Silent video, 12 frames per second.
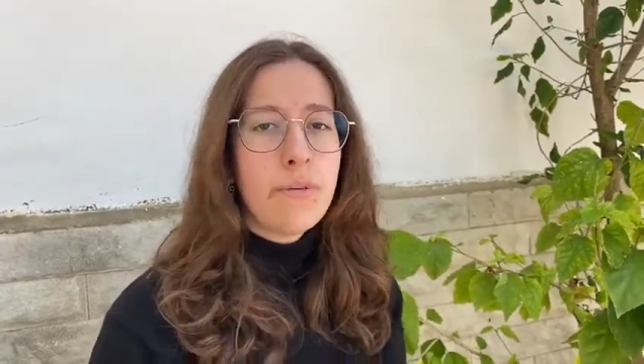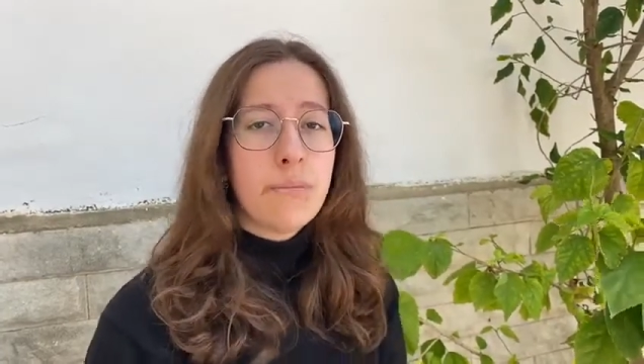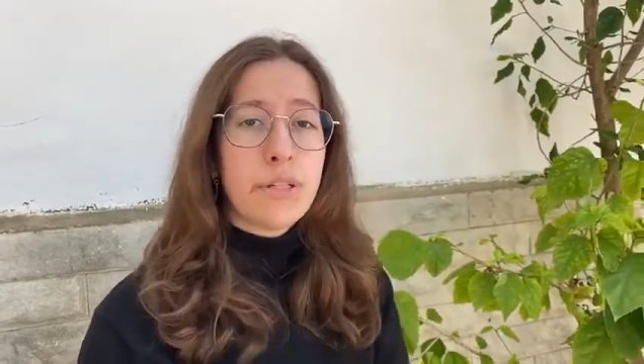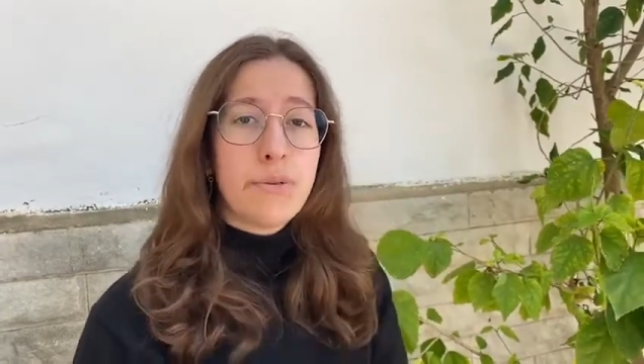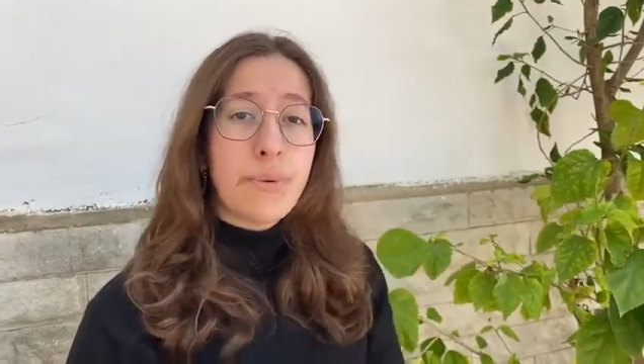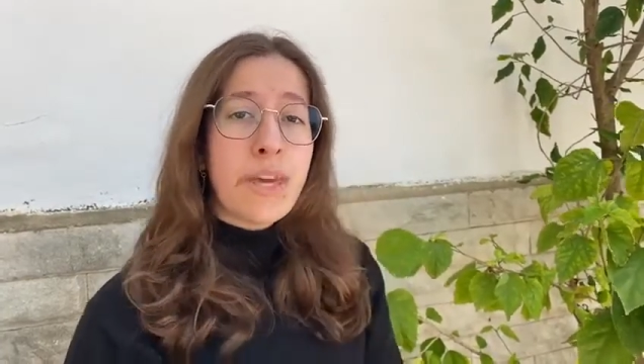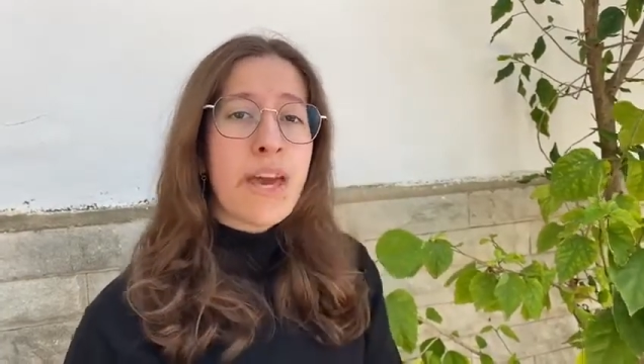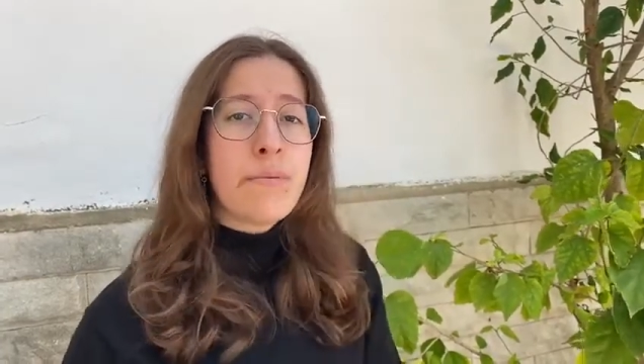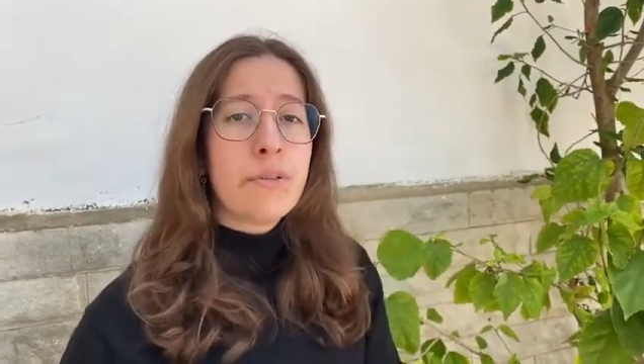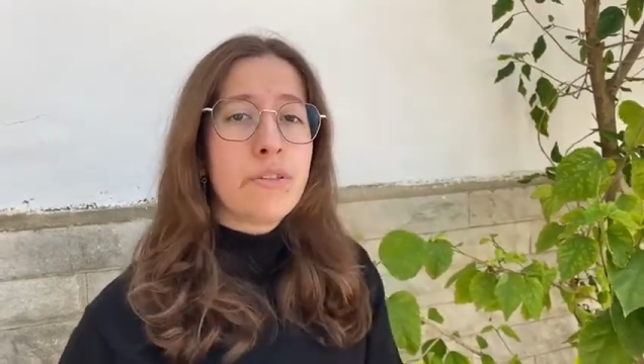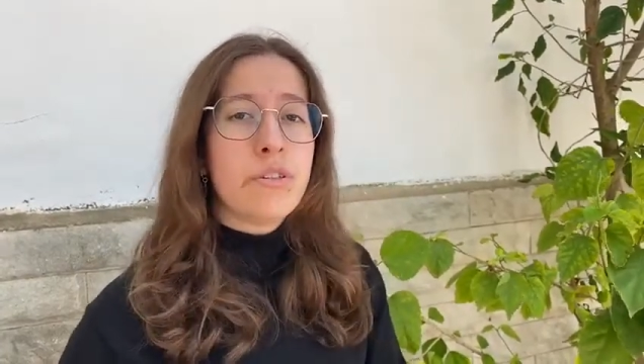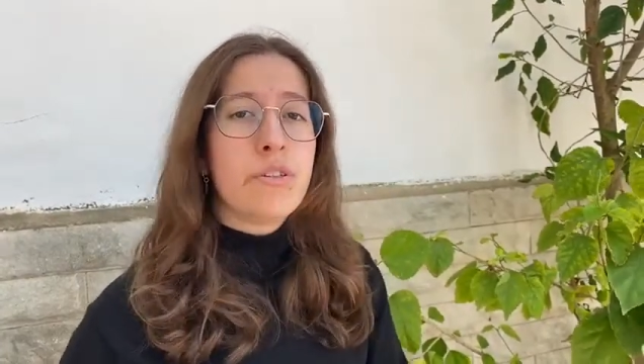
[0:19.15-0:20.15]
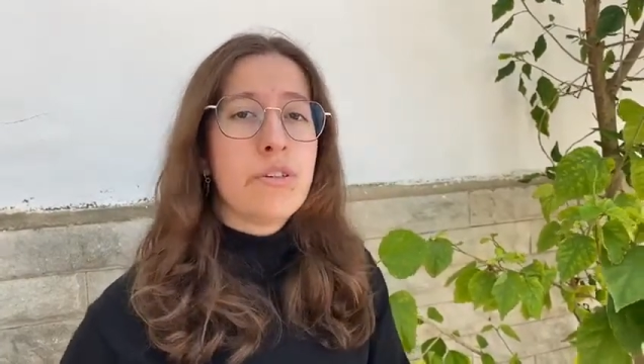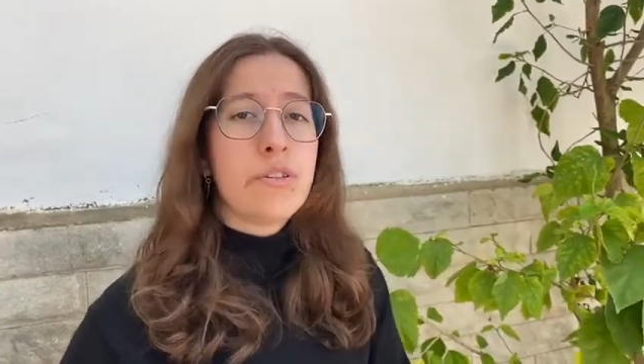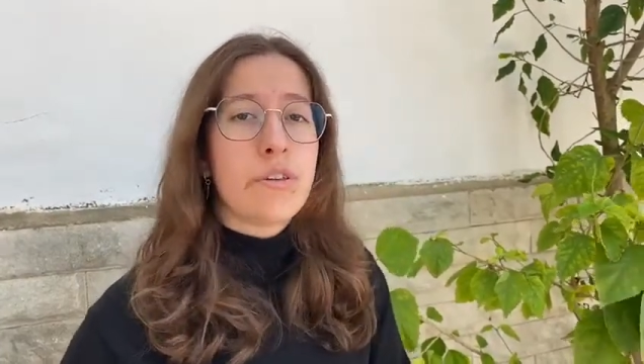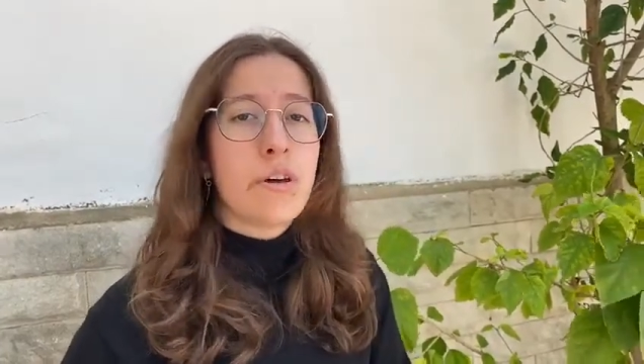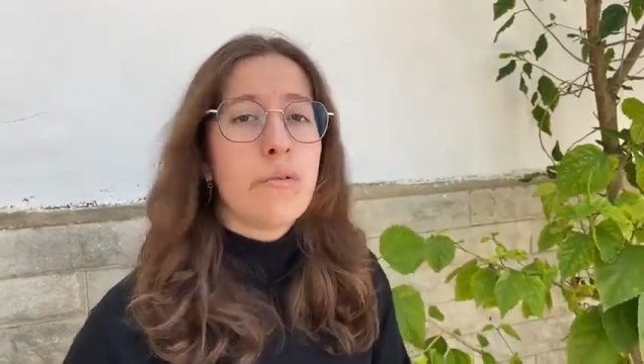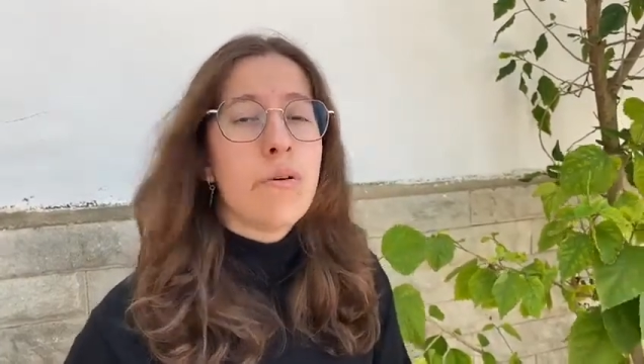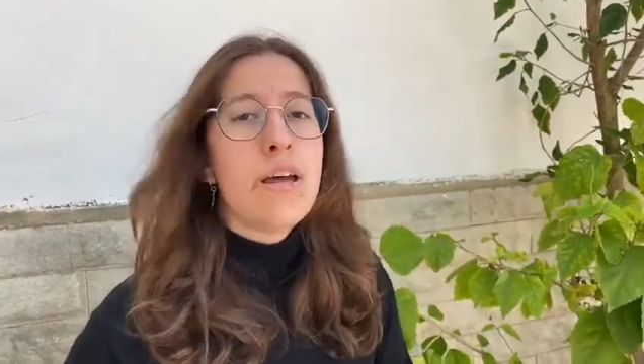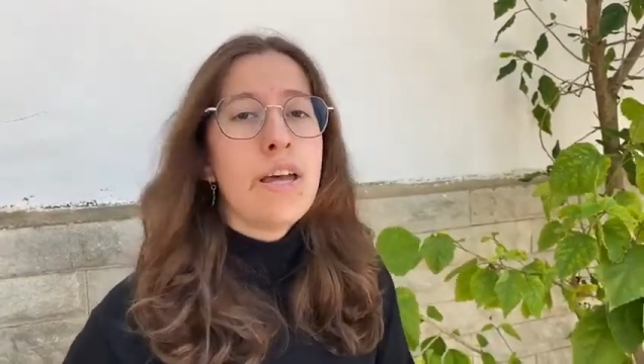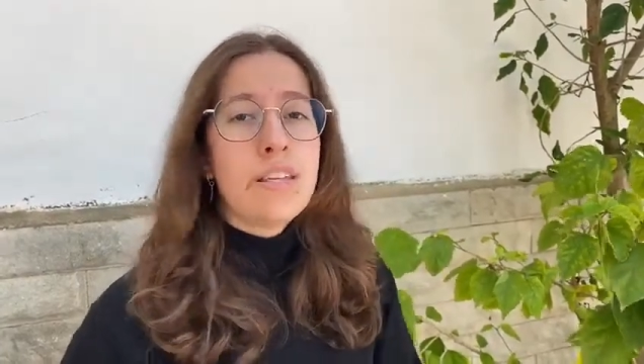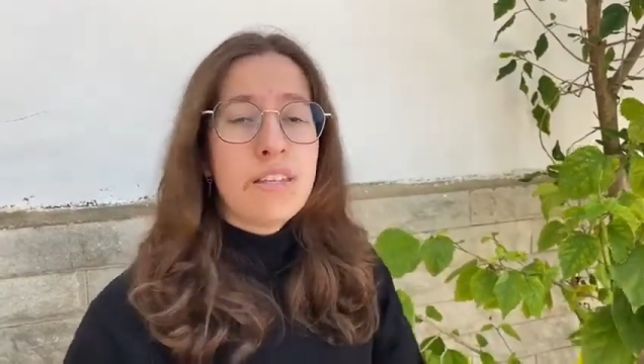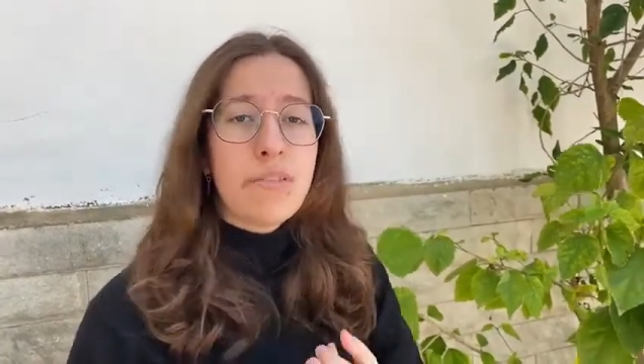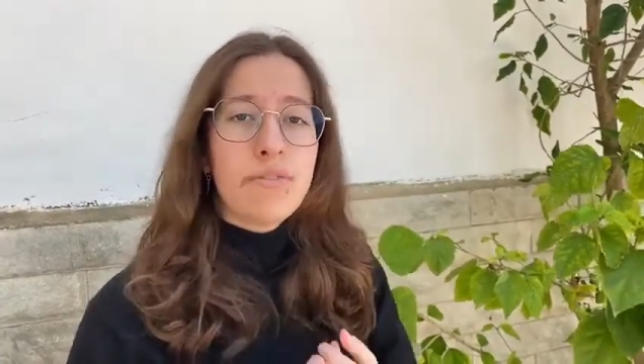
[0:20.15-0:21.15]
But to be able to do so,
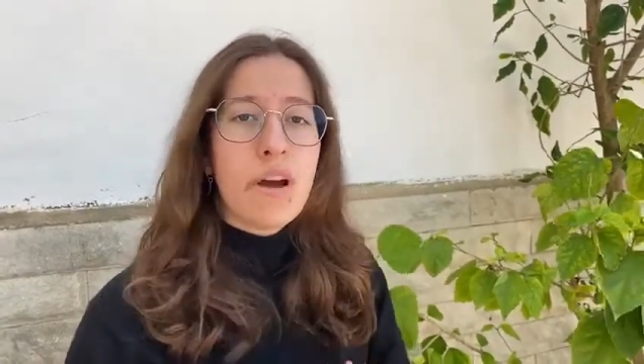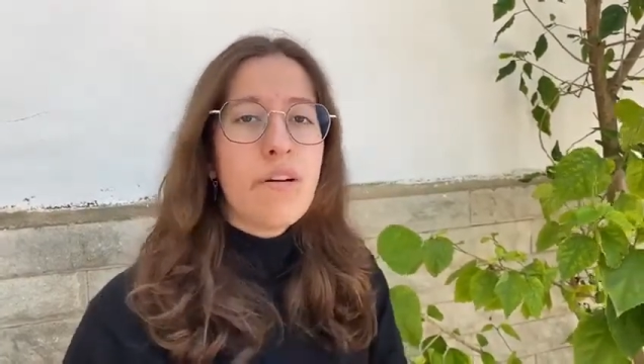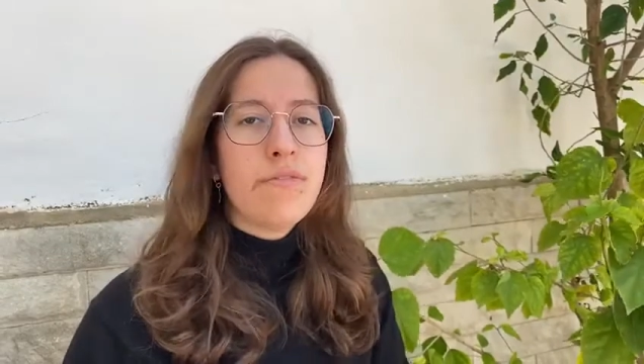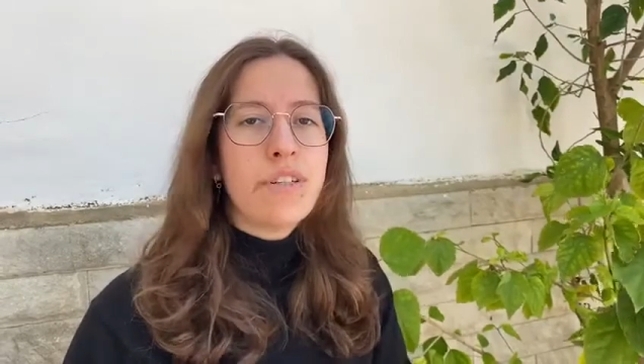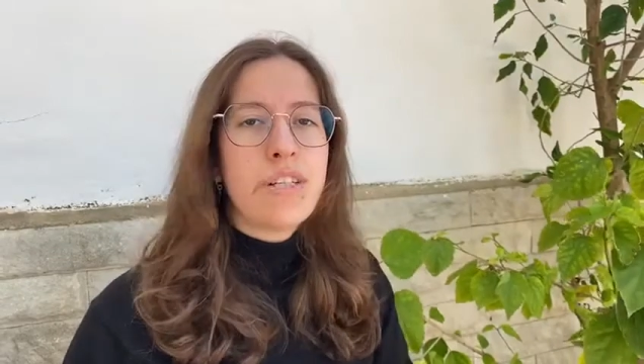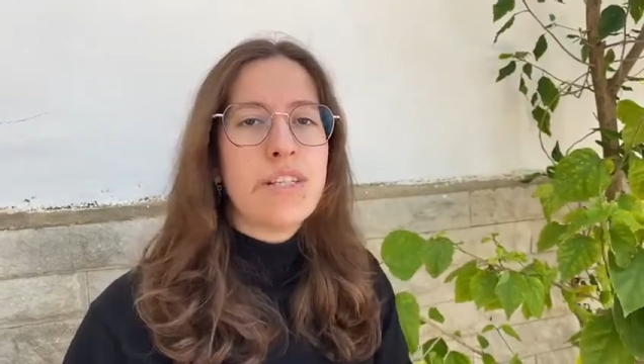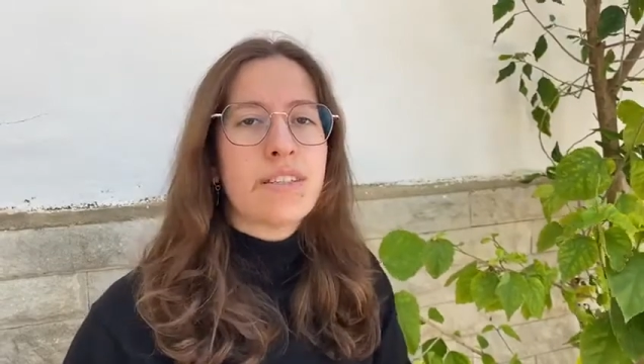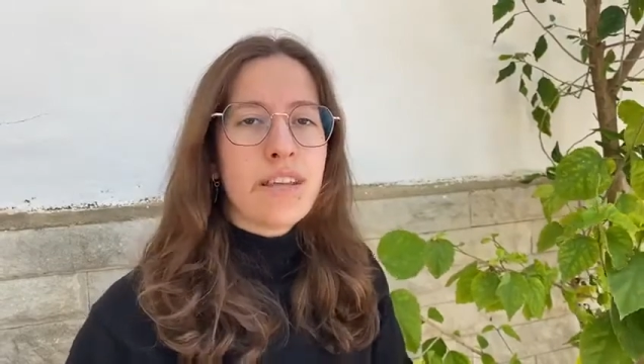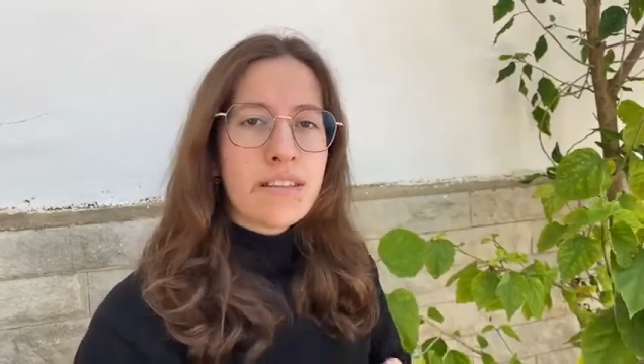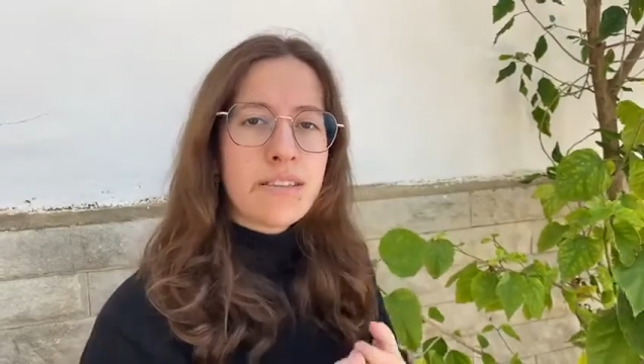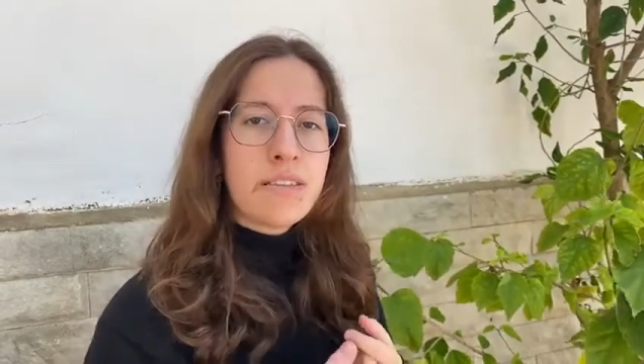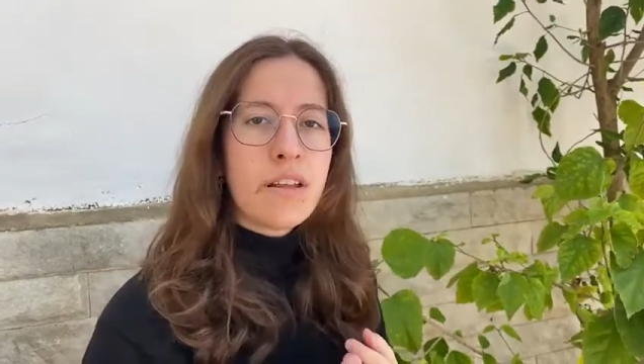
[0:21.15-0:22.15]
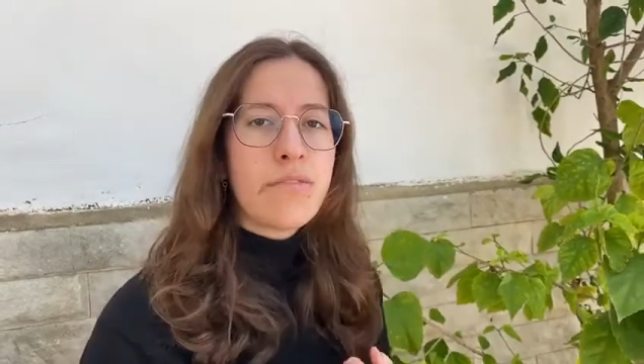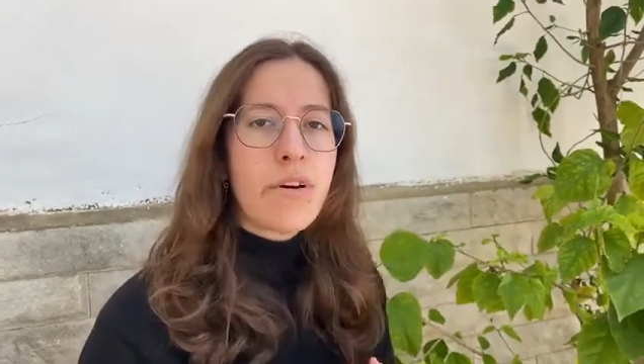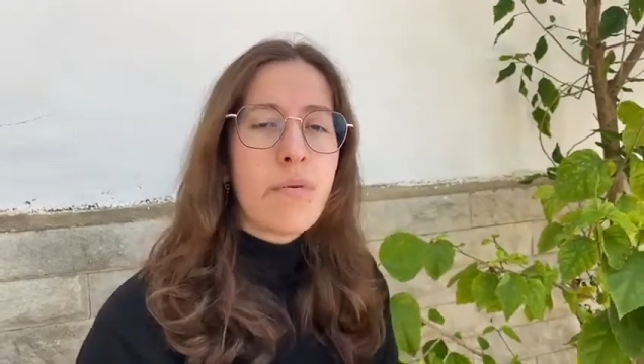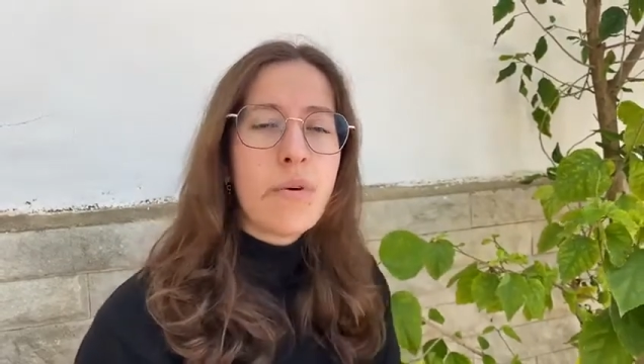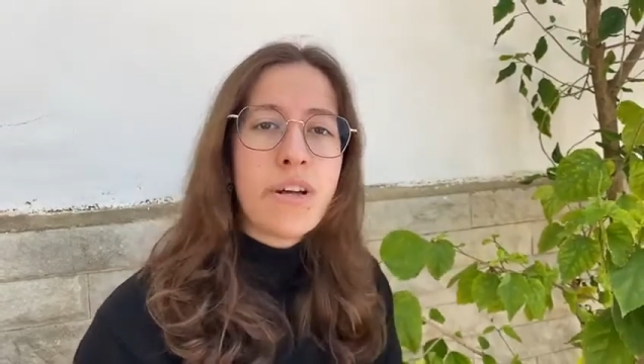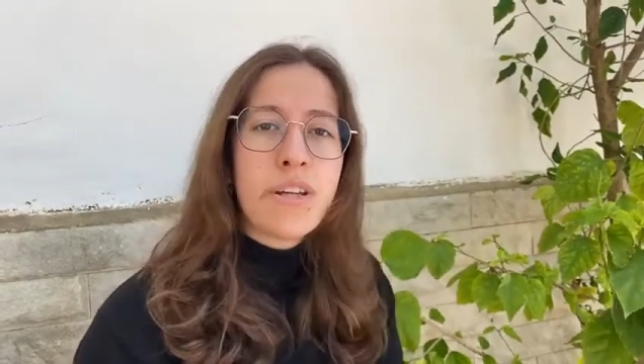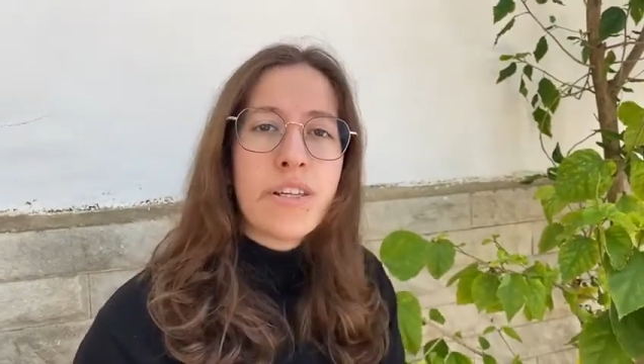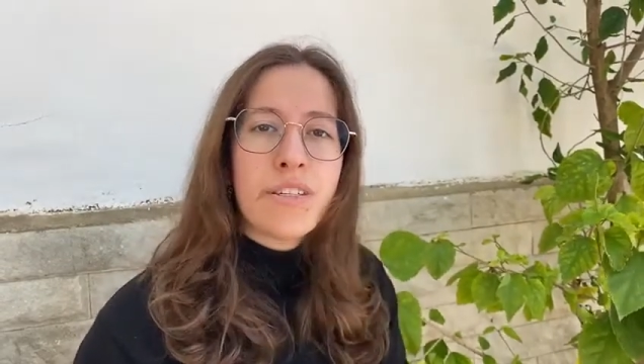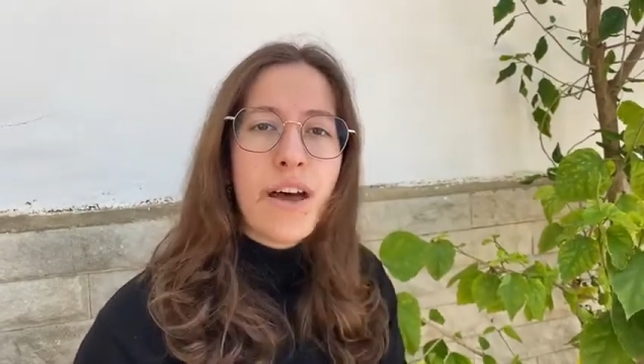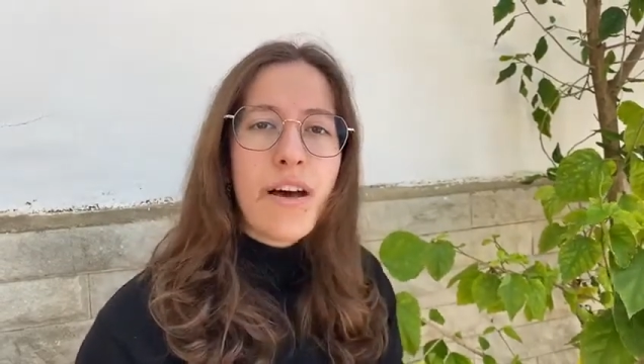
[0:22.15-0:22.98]
self-confidence and self-awareness